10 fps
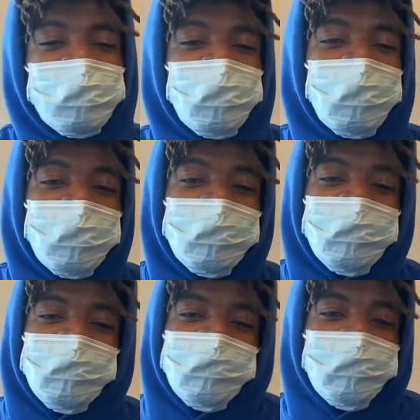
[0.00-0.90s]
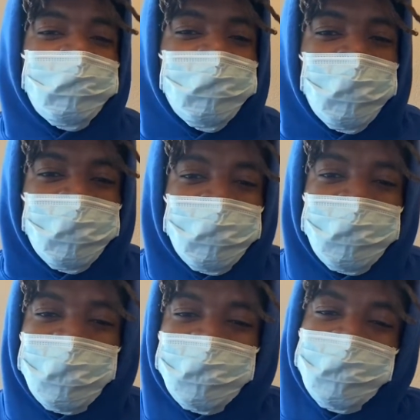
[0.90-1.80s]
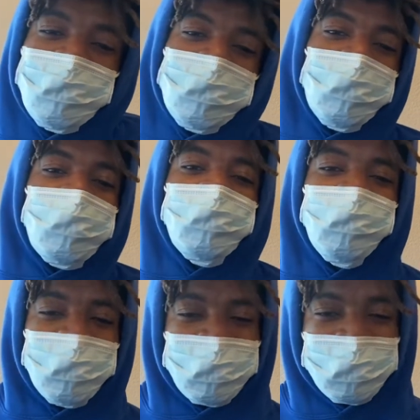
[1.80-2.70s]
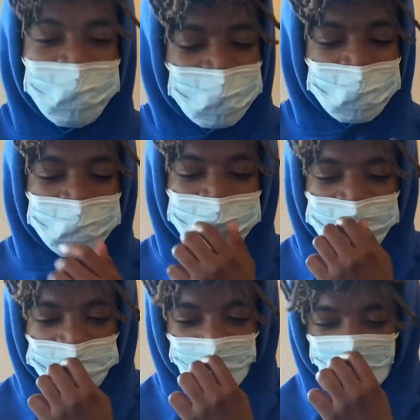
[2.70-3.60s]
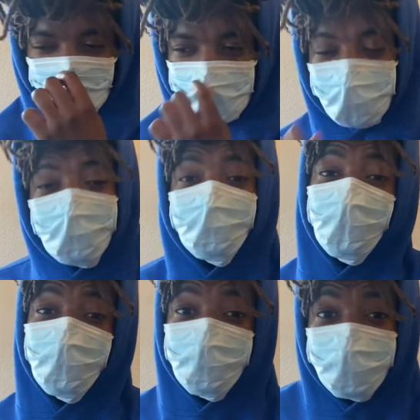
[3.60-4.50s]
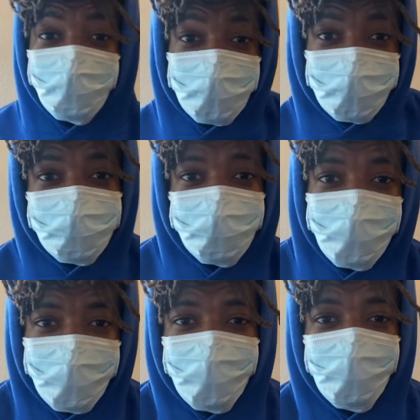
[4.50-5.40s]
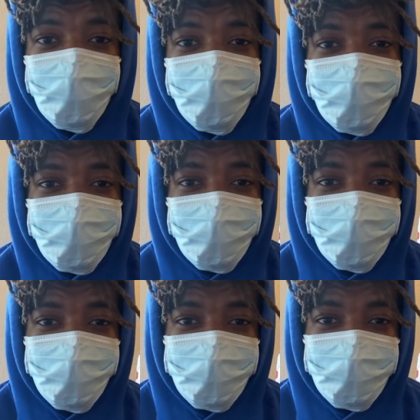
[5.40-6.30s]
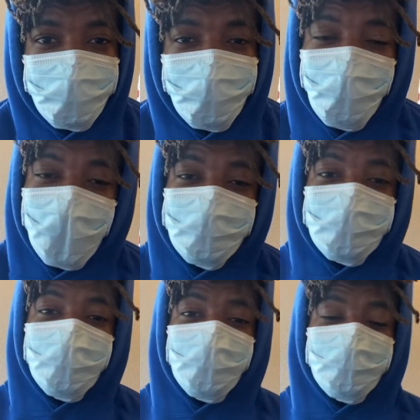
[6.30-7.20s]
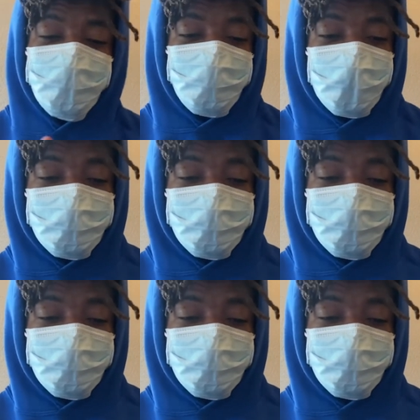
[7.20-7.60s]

feet social distancing, y'all. This is important. It's getting serious. We about to hit the peak